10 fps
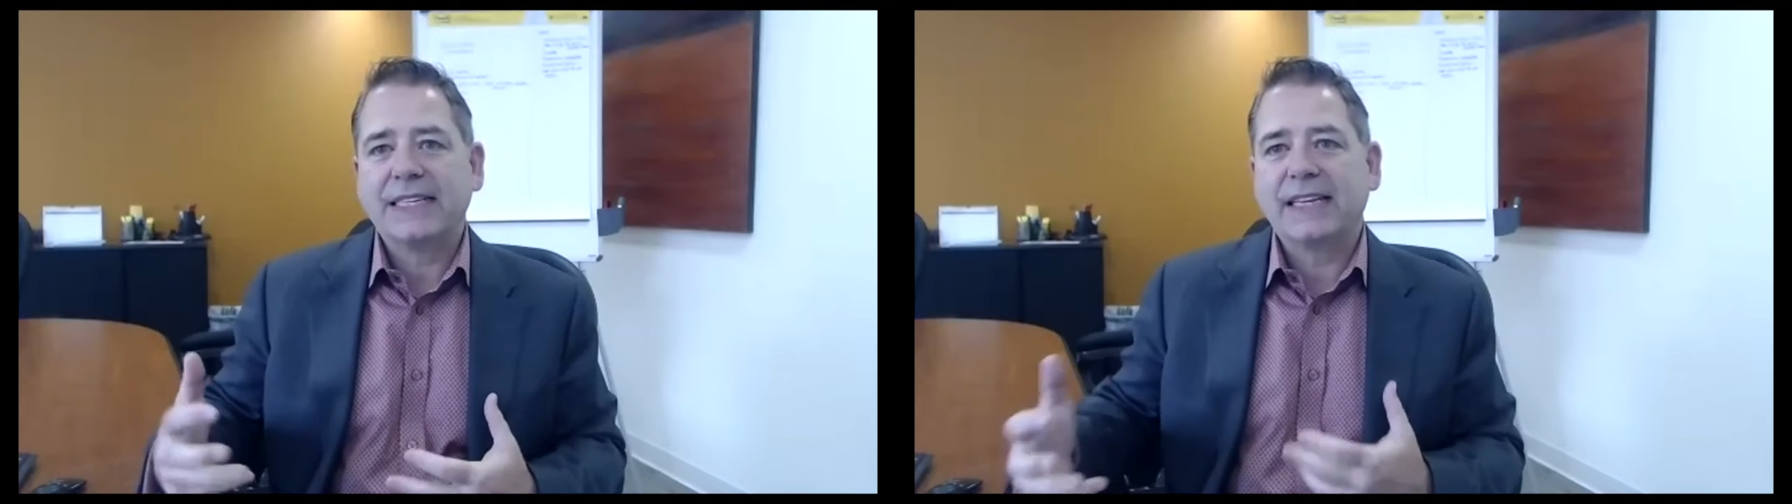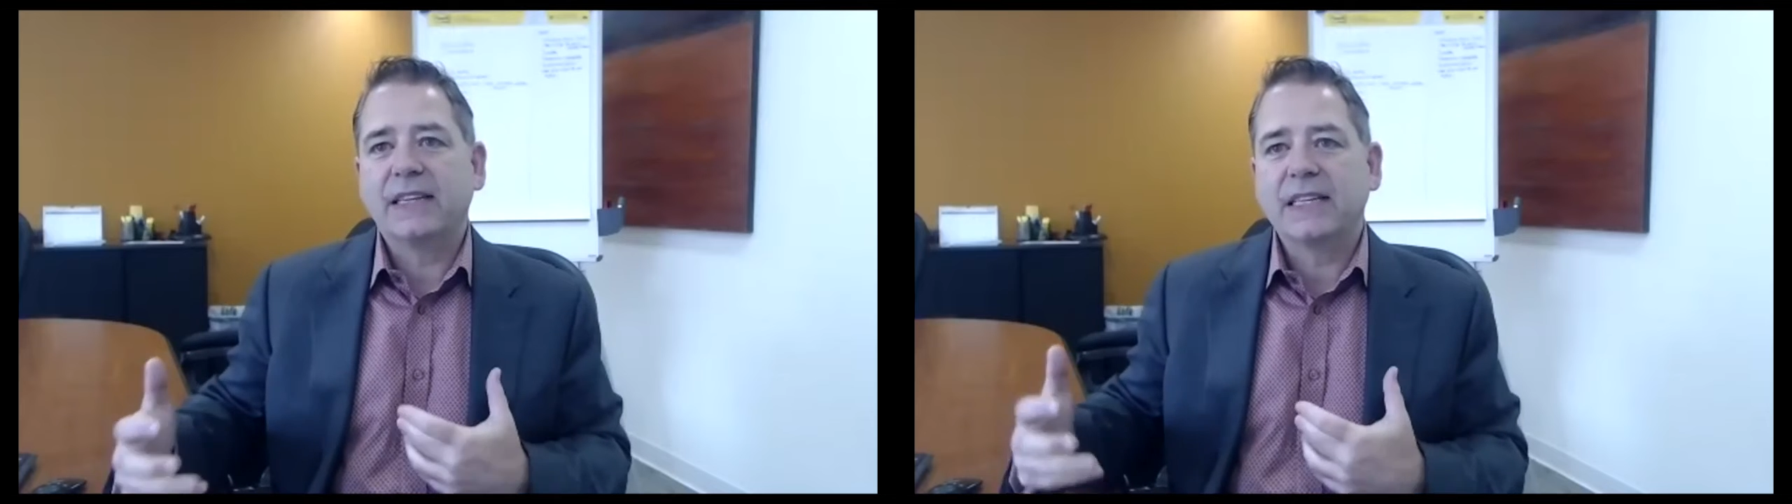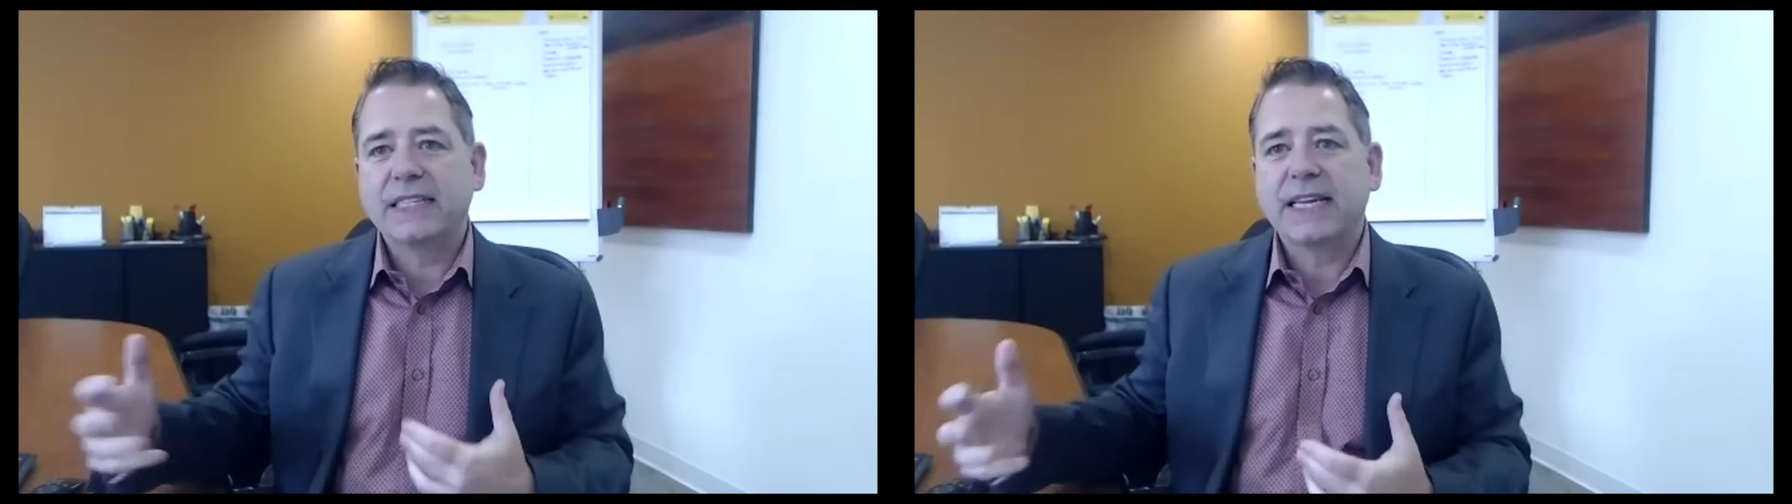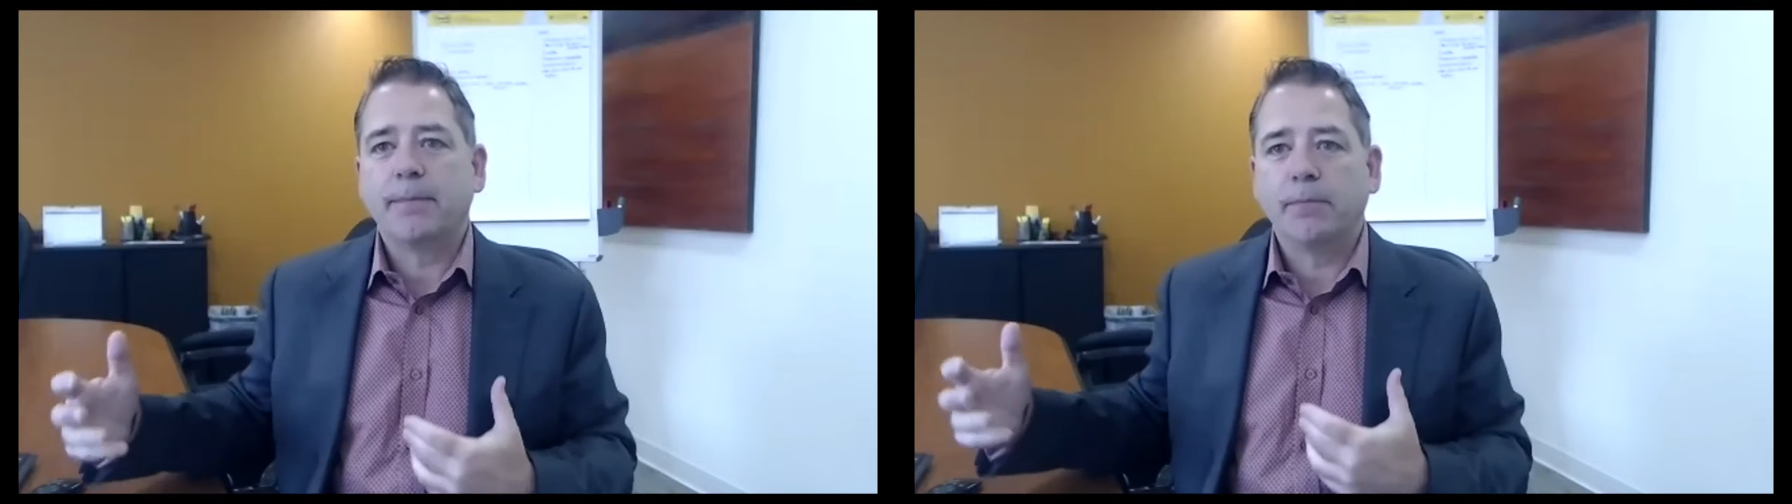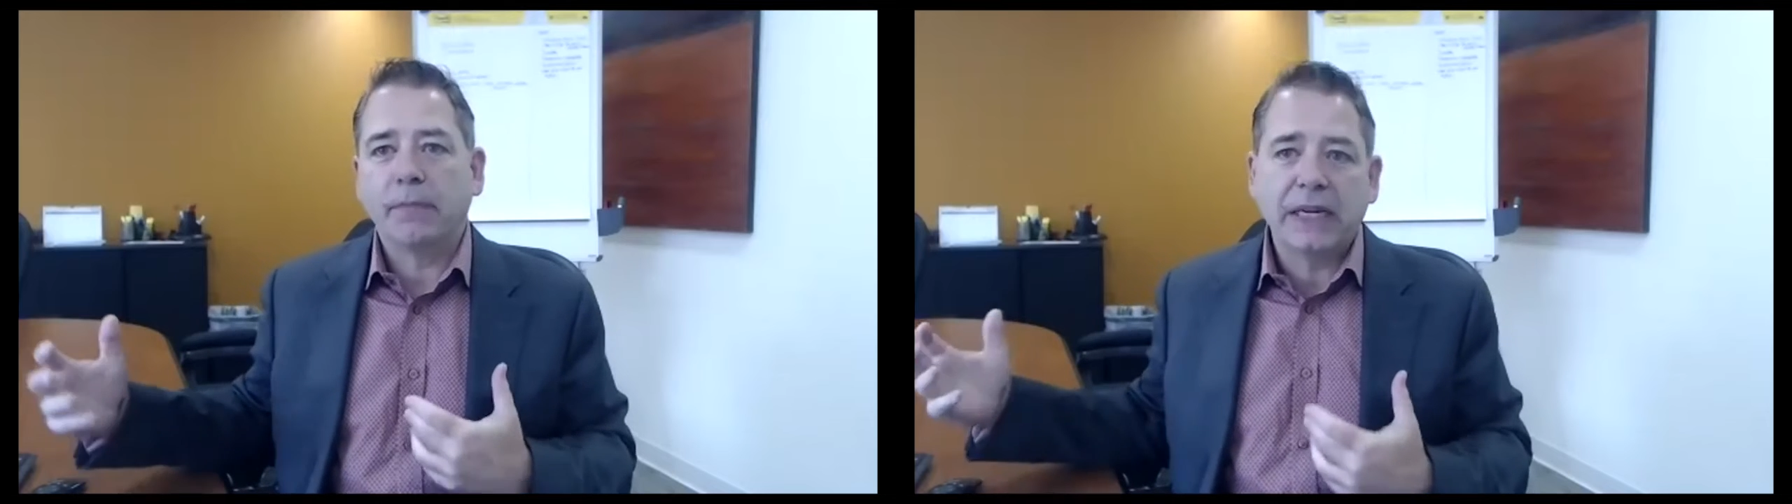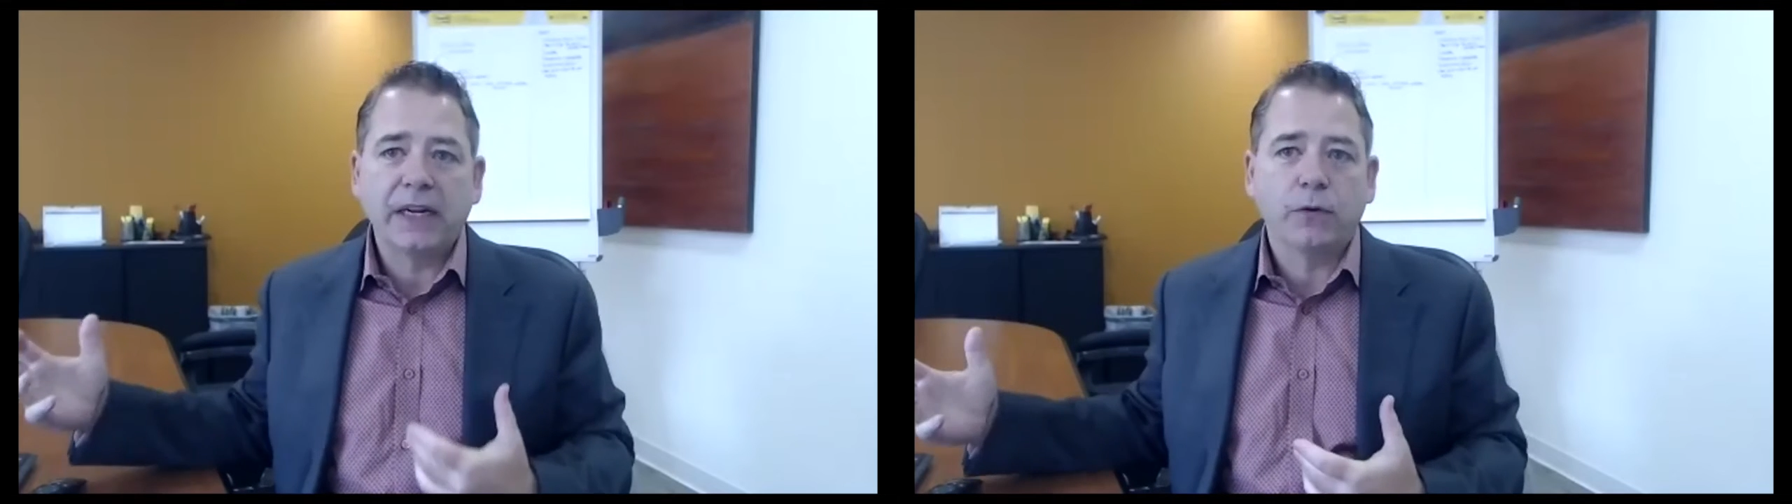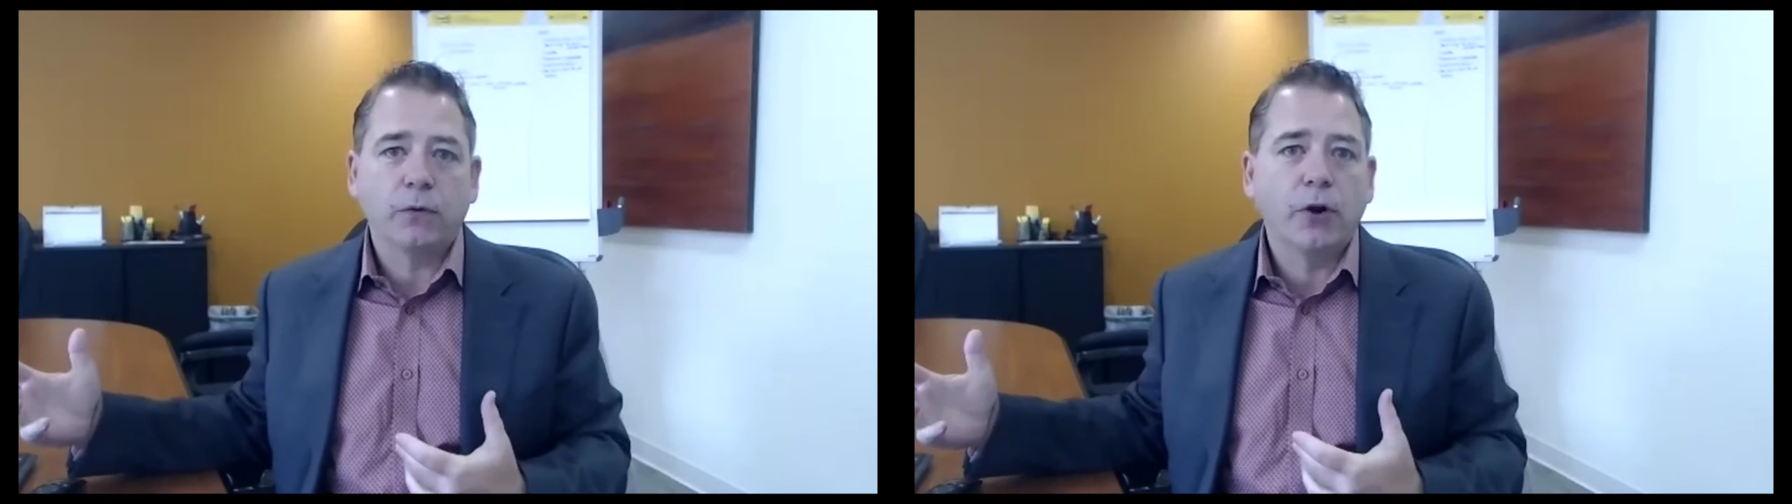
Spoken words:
in the same meeting